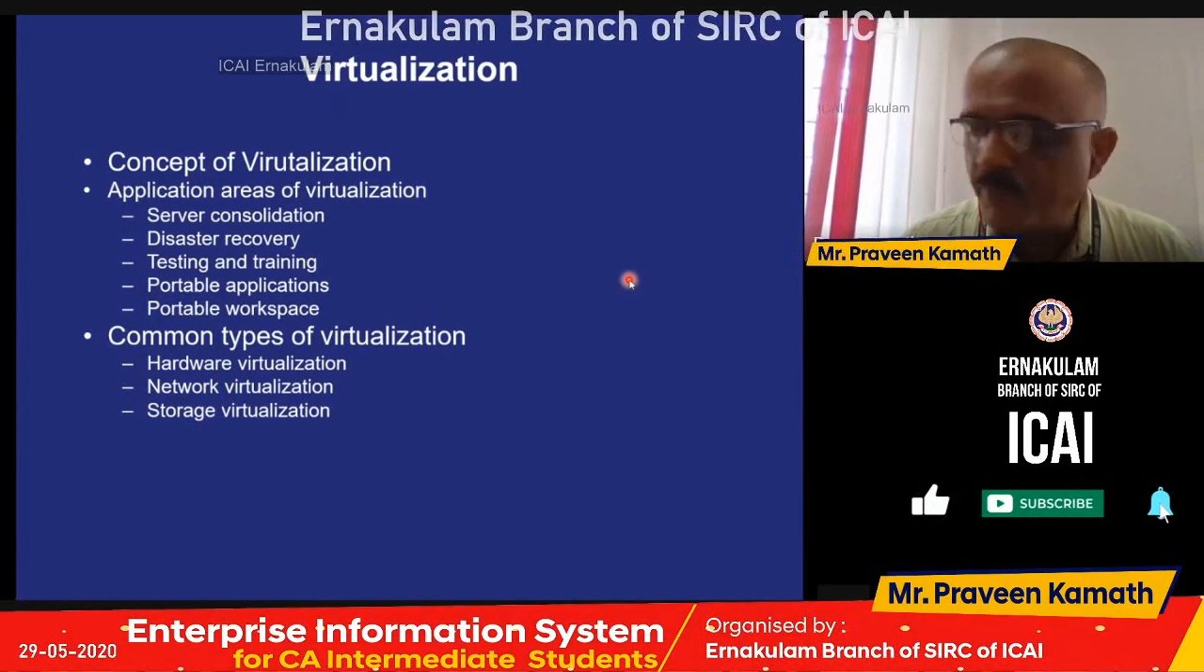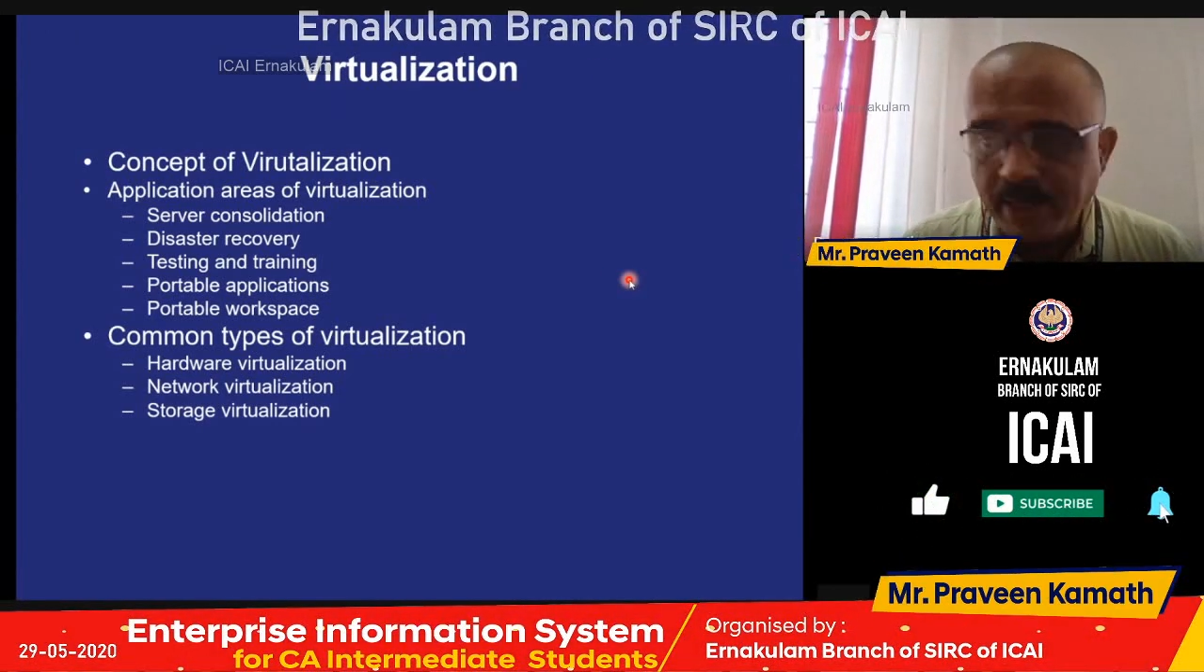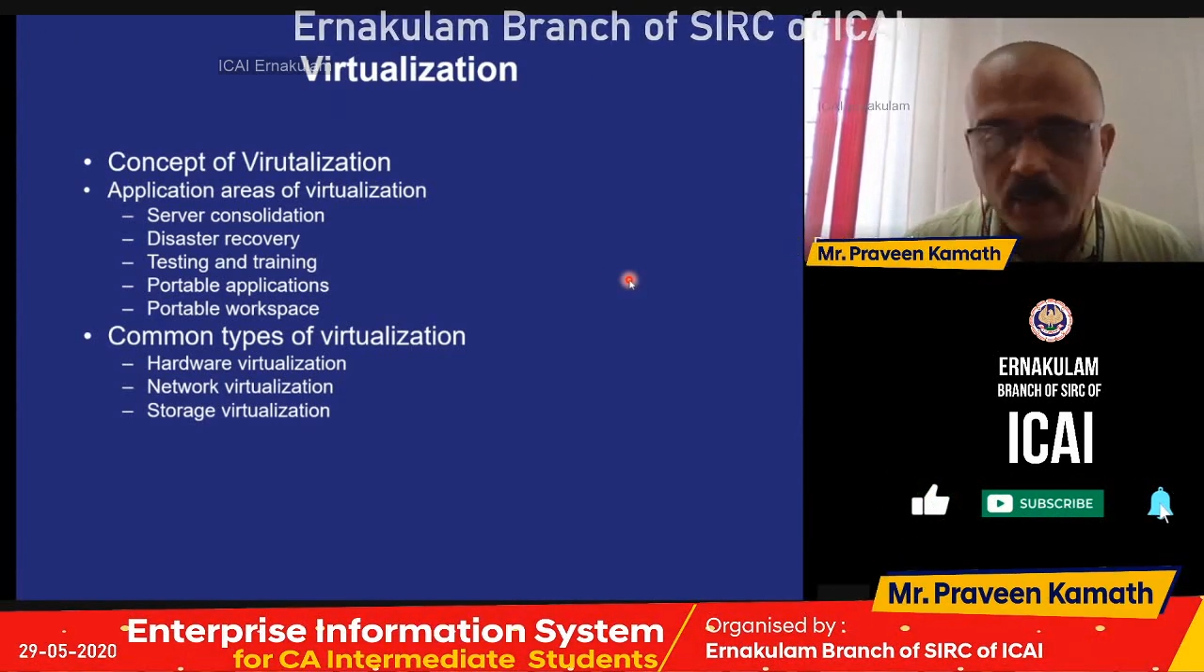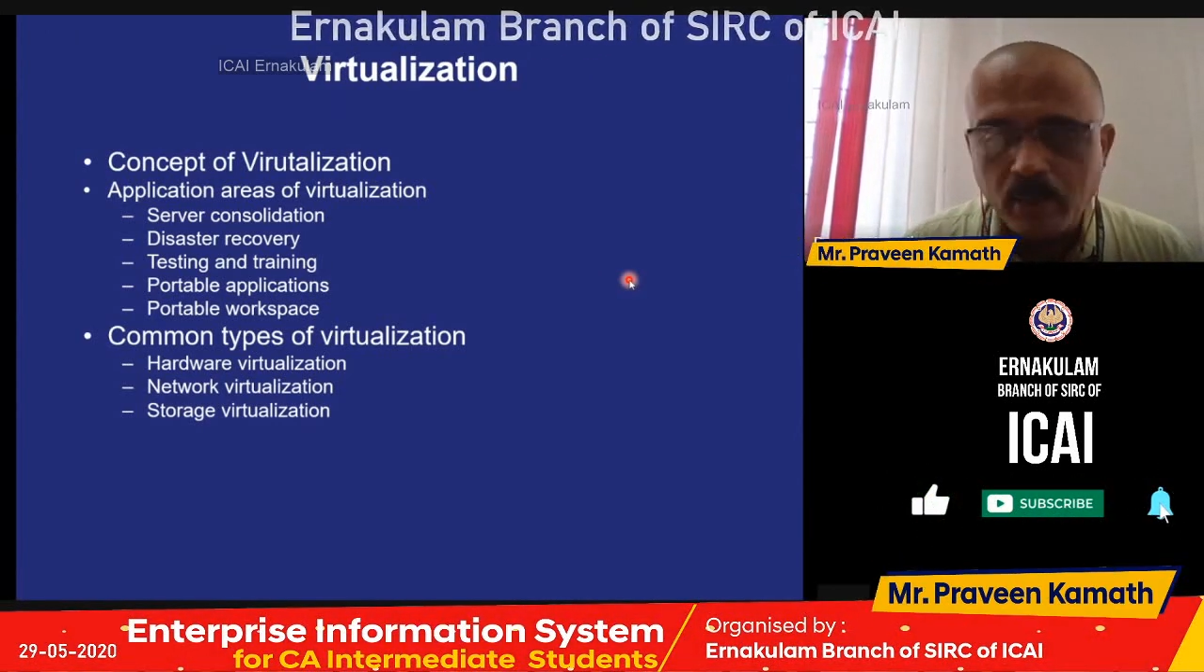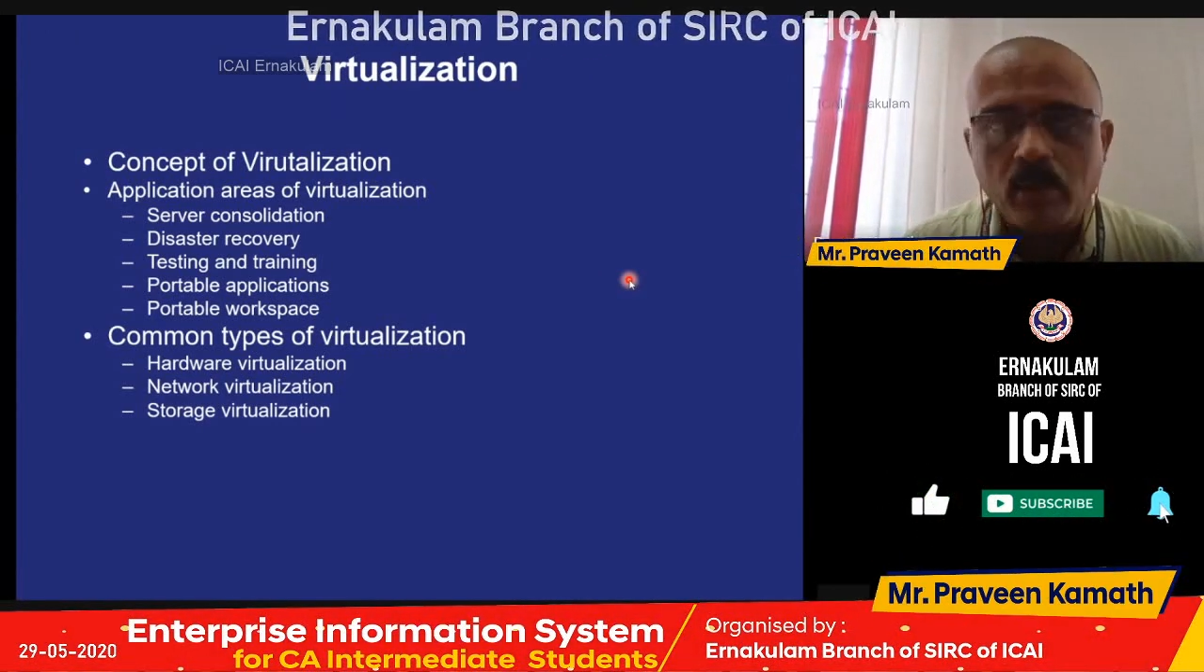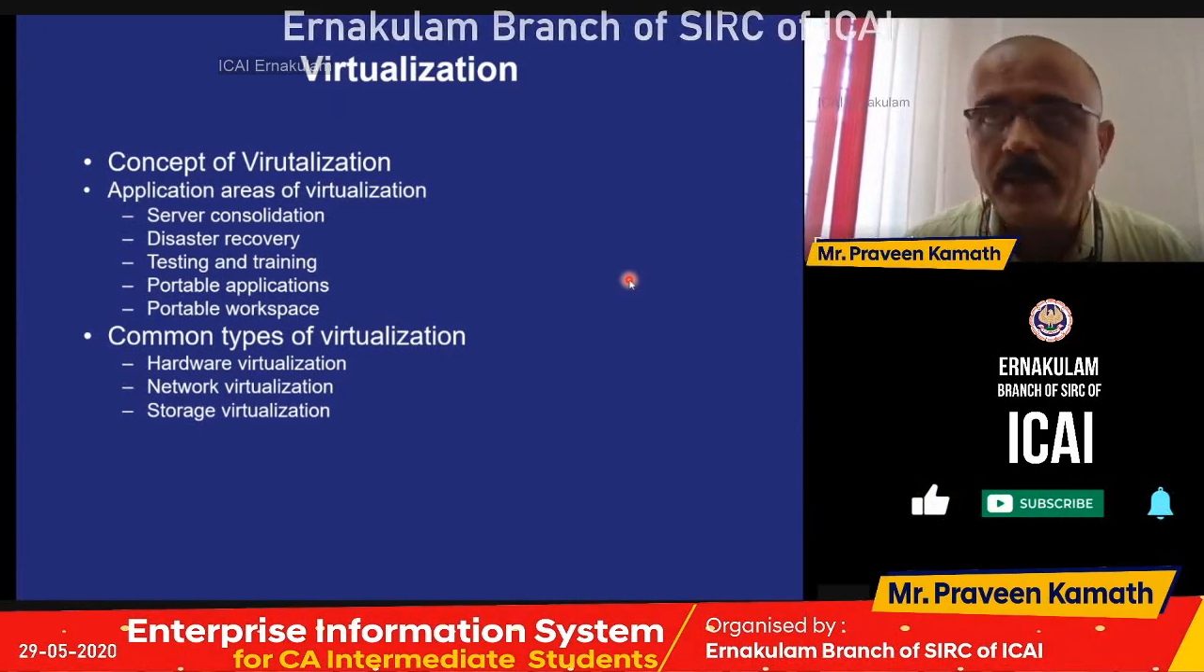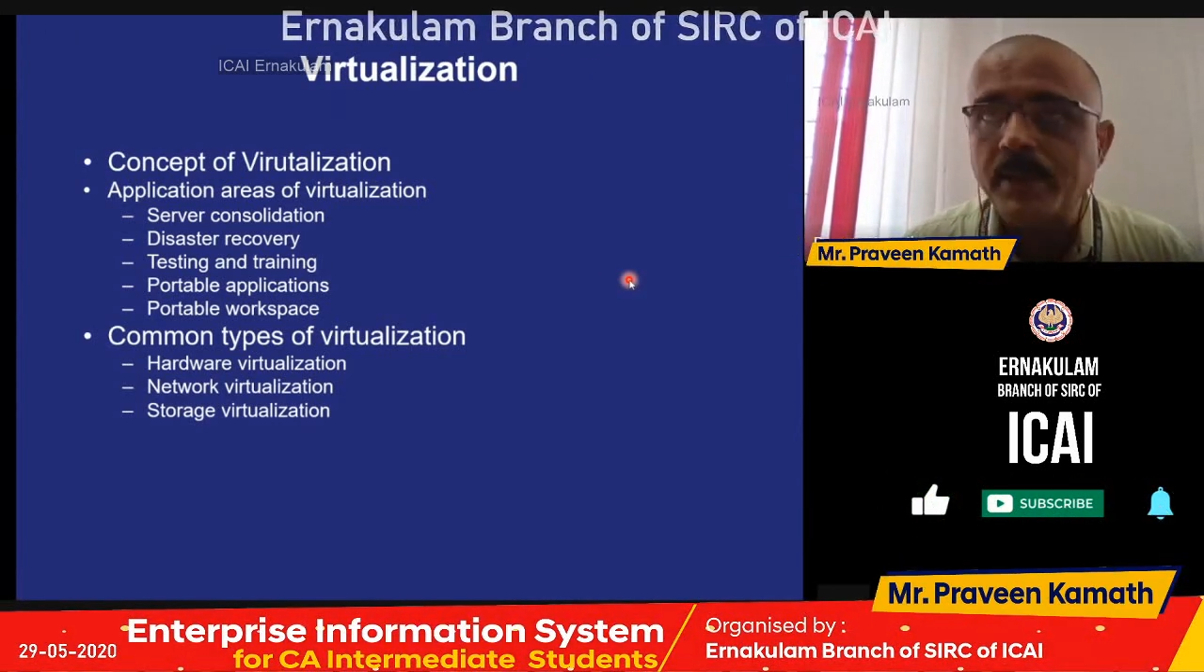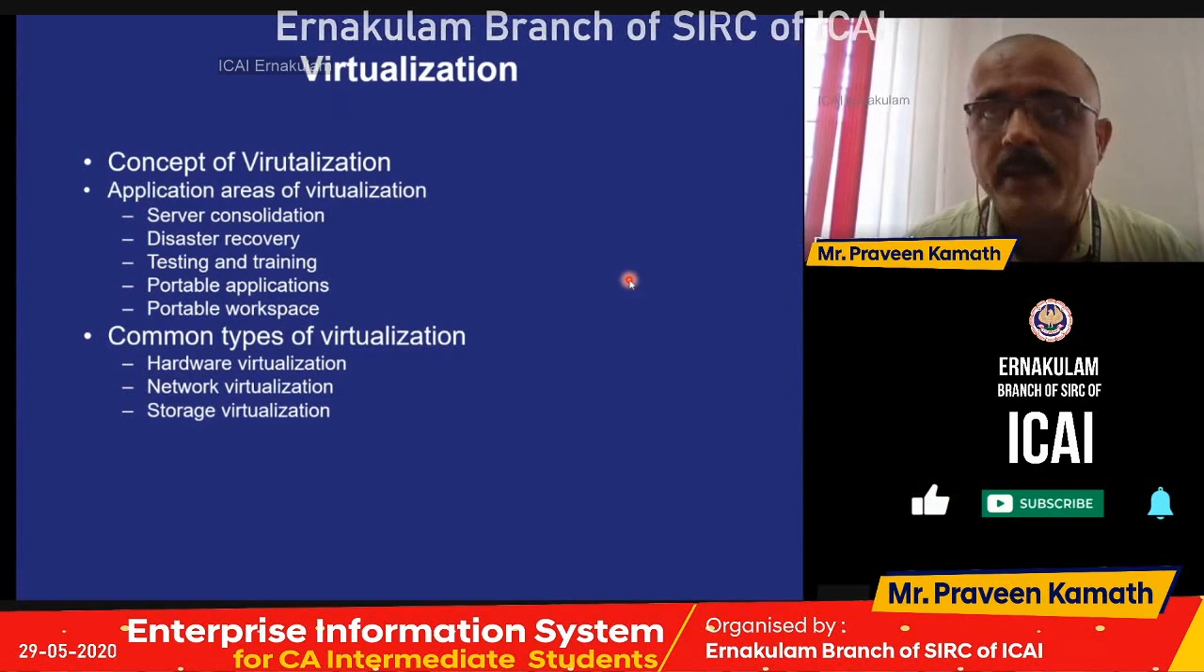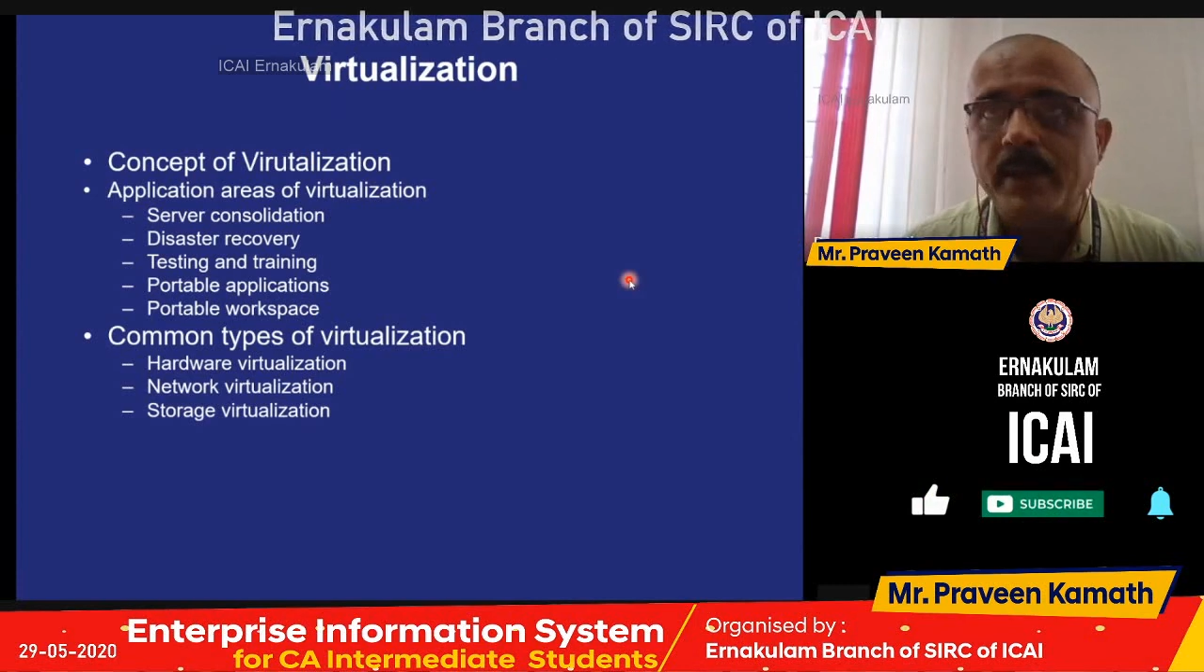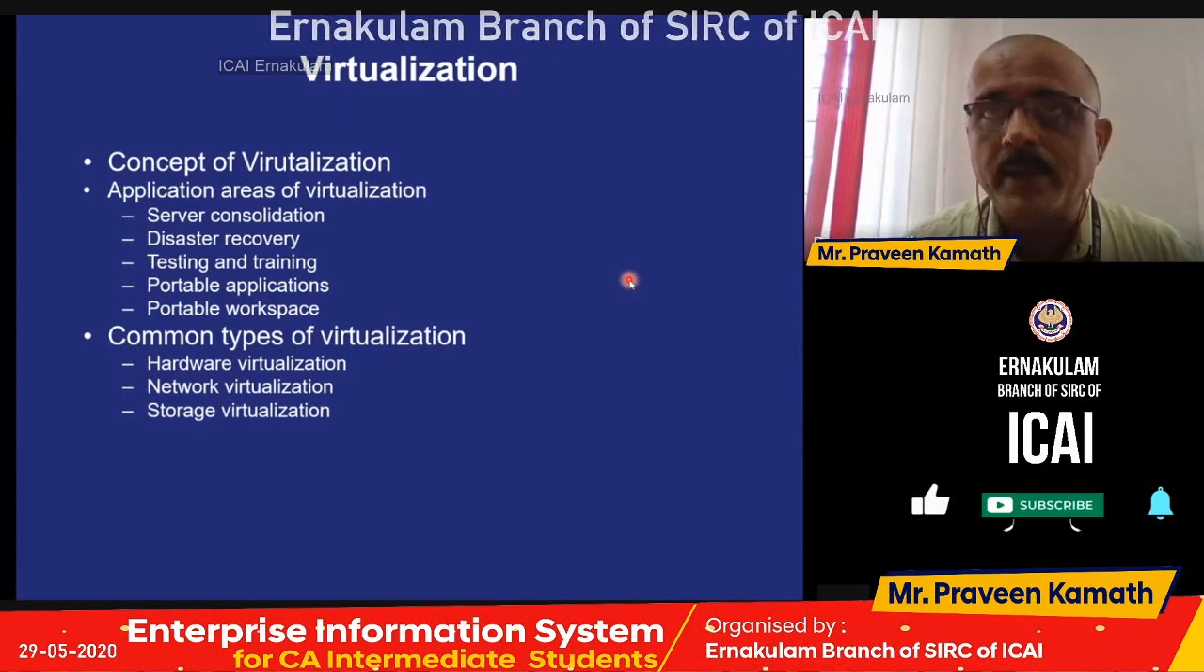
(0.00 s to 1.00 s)
quantity
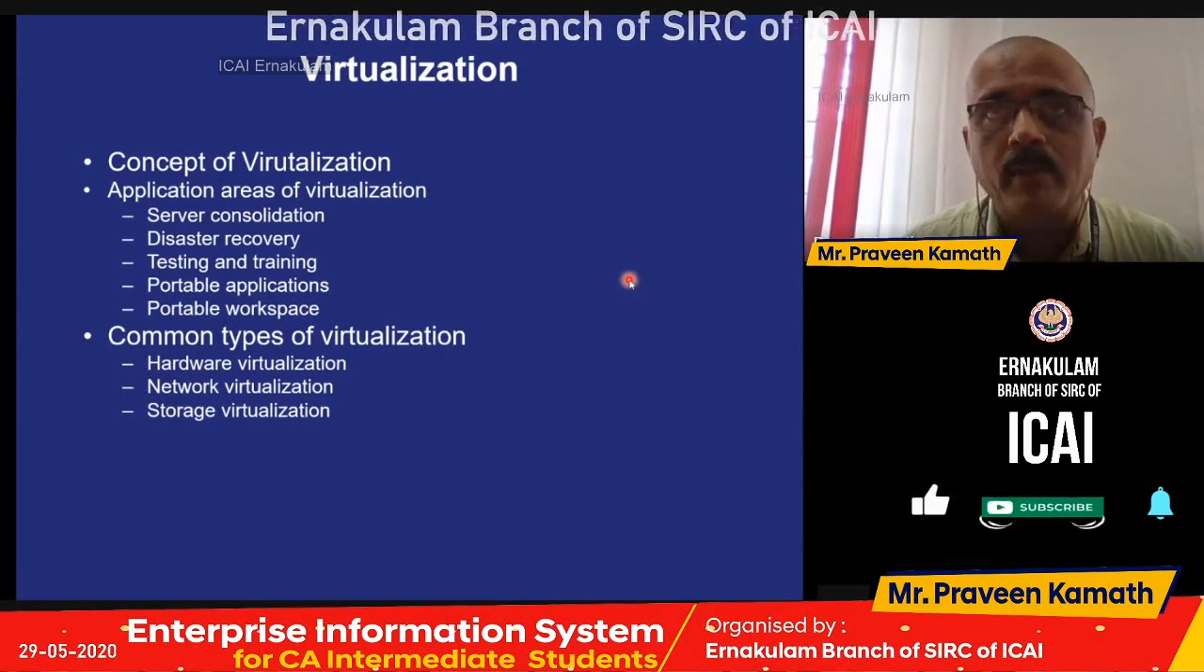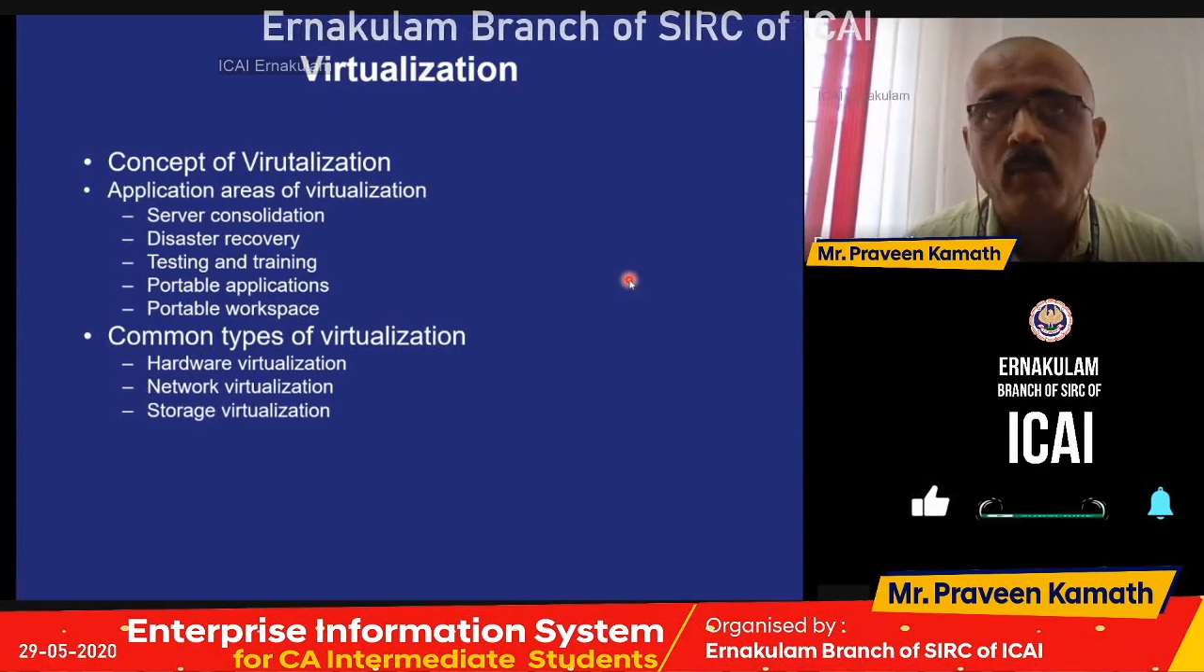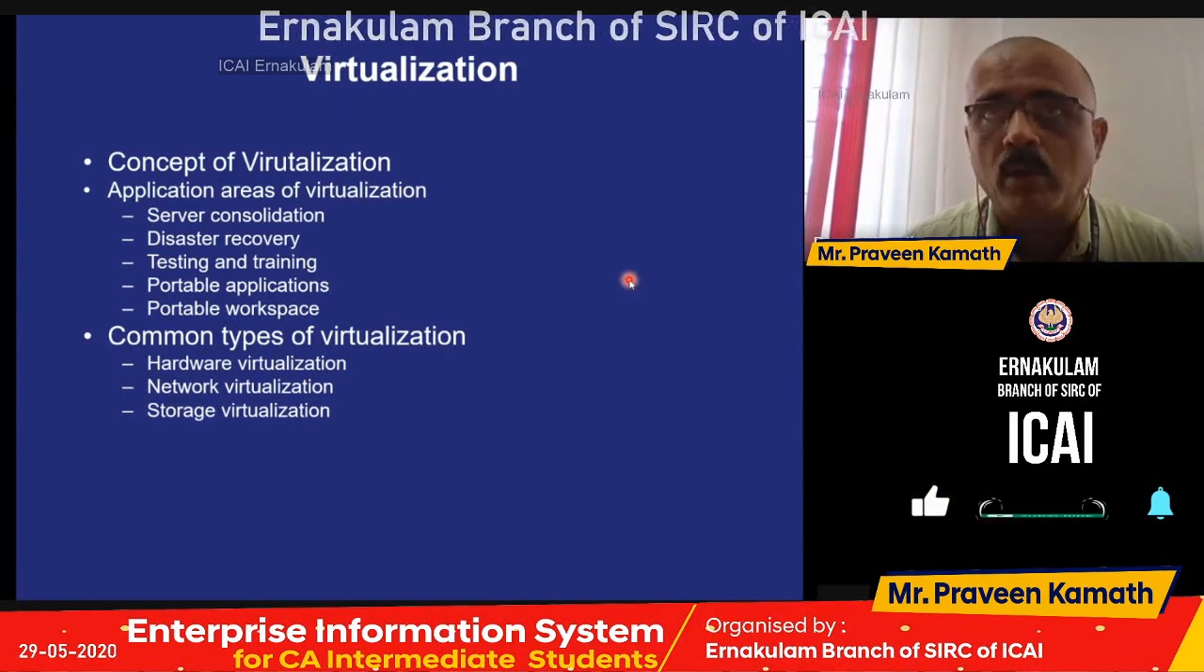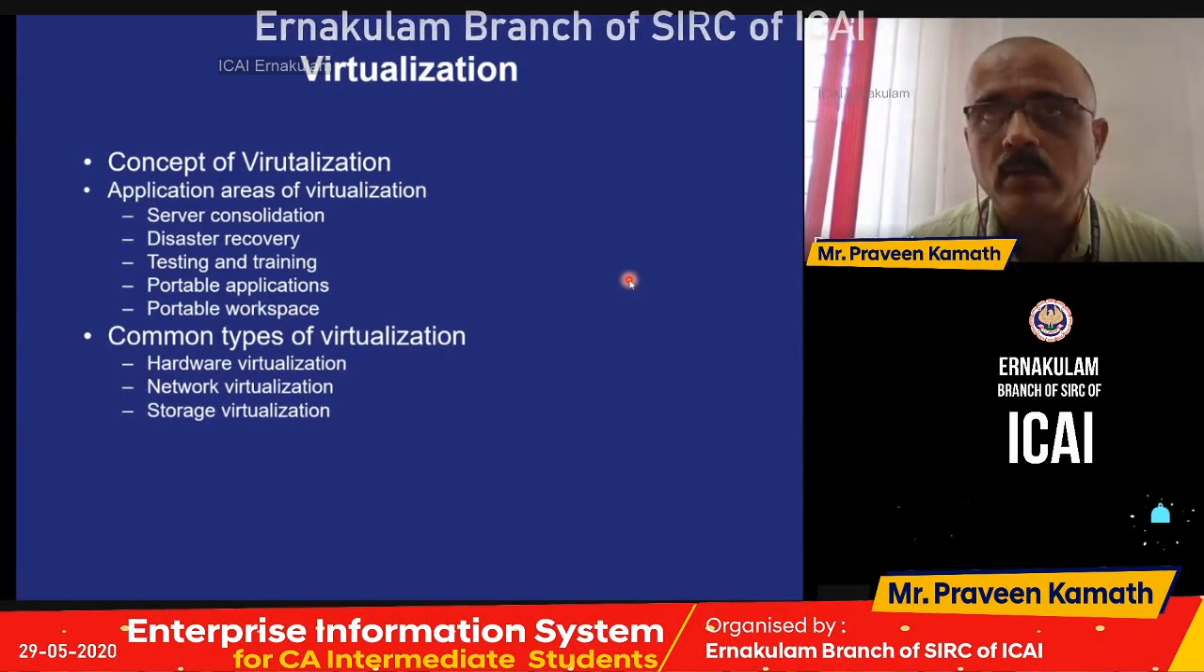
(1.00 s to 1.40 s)
that I want